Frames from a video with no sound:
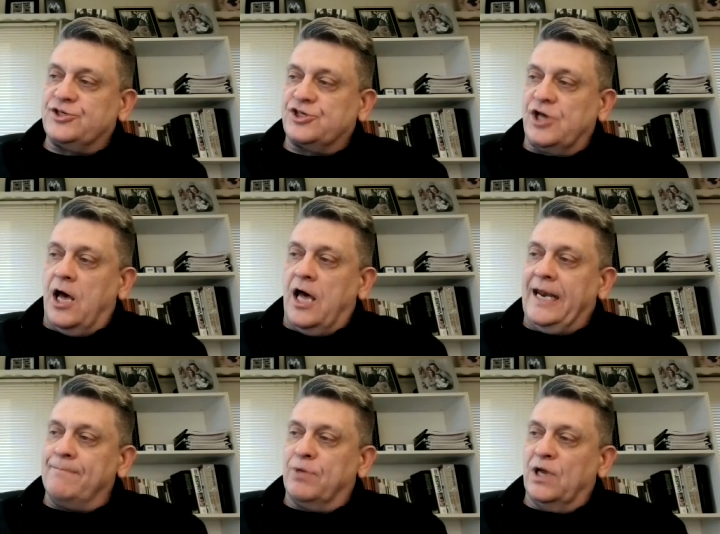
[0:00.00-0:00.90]

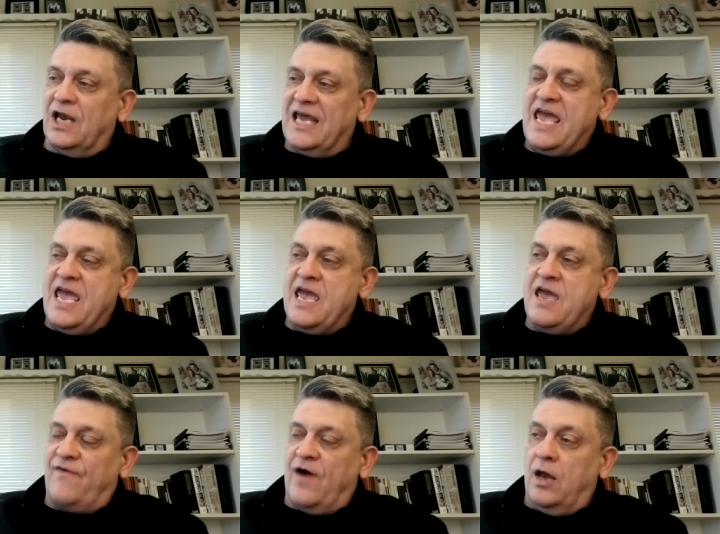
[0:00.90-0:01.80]
Son and
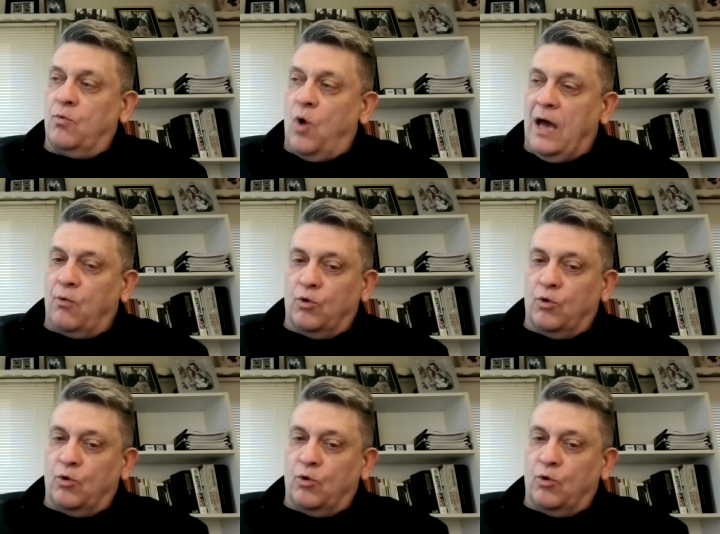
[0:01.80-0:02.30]
believe on what